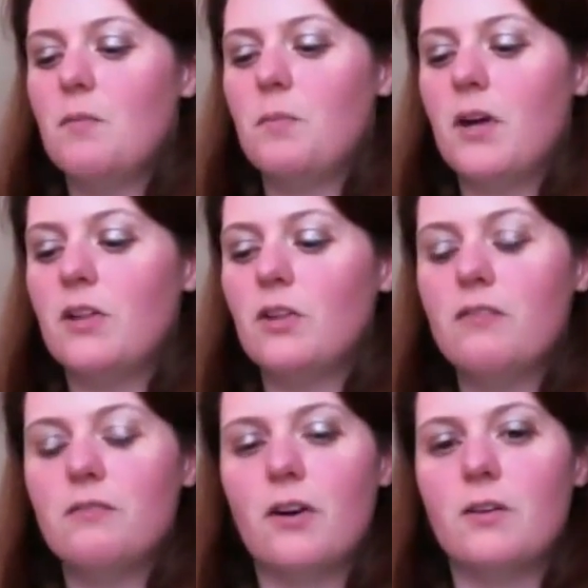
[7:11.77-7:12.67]
But
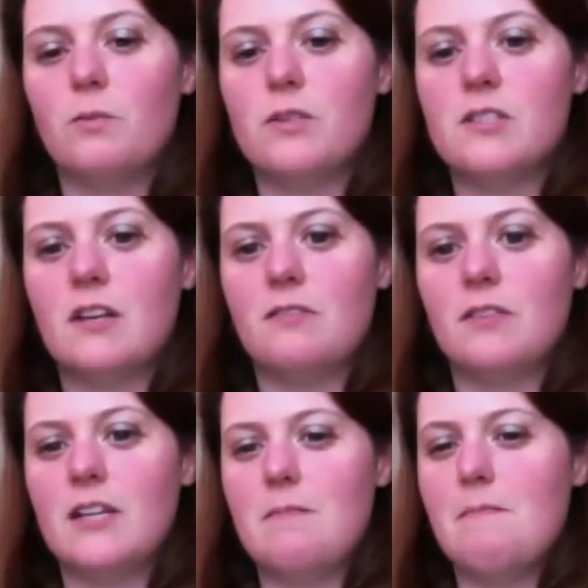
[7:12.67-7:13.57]
lawn fawn was
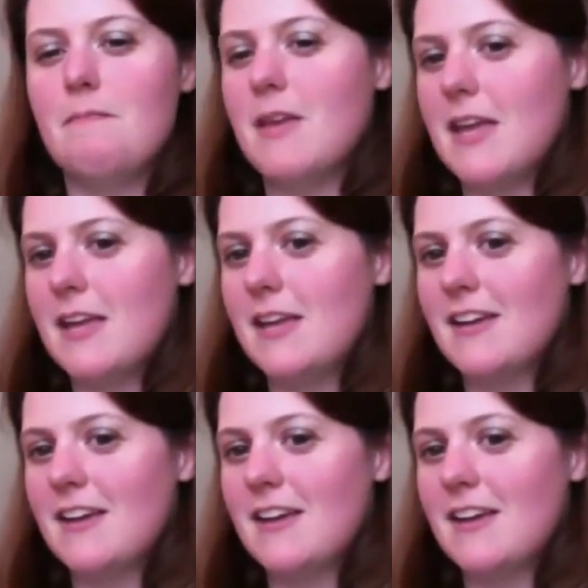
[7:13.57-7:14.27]
definitely me.